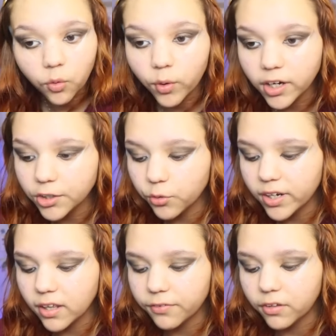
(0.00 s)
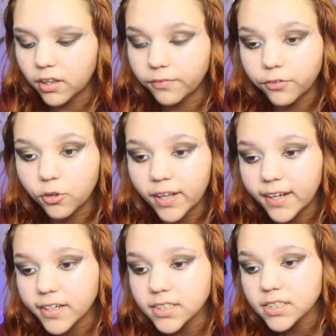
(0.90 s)
We're gonna do it with a few
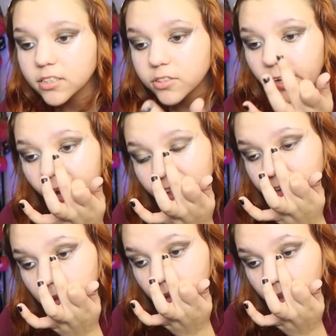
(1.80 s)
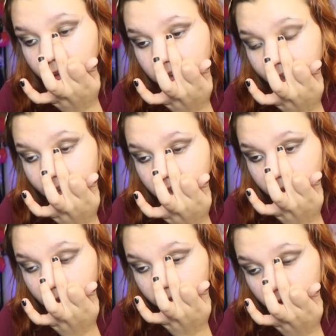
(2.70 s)
layers so it actually looks like it's
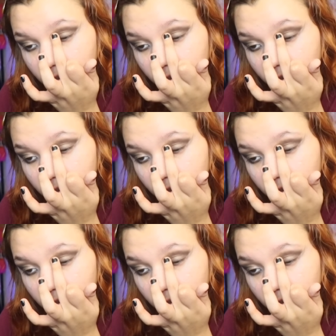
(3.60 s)
there.